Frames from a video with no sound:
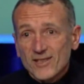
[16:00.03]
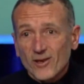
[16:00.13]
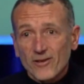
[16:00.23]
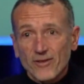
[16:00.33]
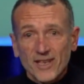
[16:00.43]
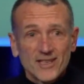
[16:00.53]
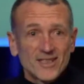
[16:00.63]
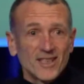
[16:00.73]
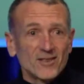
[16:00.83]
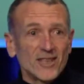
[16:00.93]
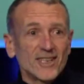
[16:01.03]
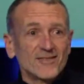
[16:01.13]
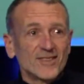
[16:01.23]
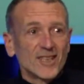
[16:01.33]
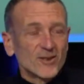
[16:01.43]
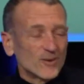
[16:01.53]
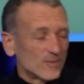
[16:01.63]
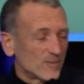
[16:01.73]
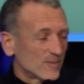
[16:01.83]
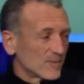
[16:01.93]
So enjoy the Finance Day today.
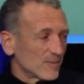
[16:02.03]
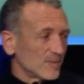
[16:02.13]
Thank you.